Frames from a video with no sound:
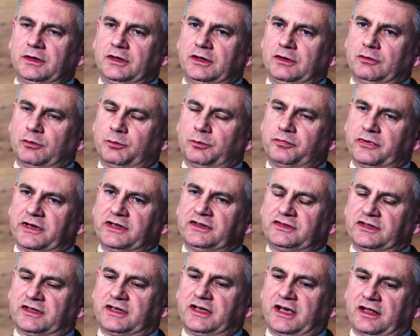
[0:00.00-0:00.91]
It will help bring
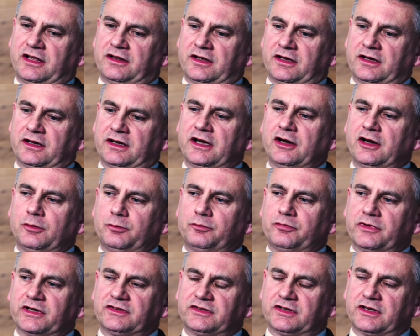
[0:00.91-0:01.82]
together
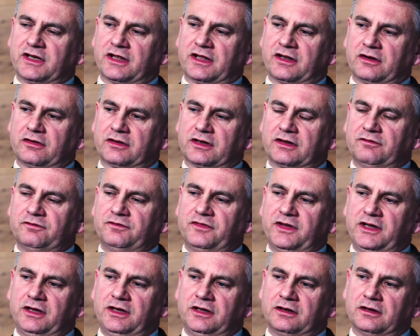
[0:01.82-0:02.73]
and
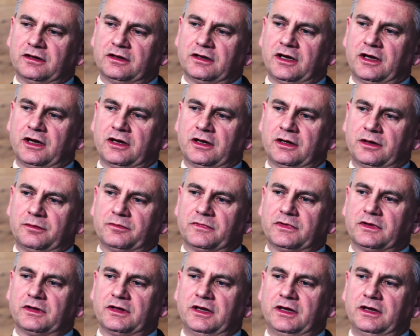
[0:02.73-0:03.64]
convene
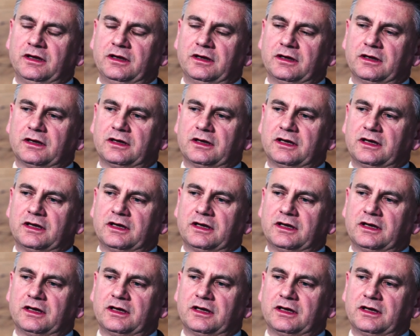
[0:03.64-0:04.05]
the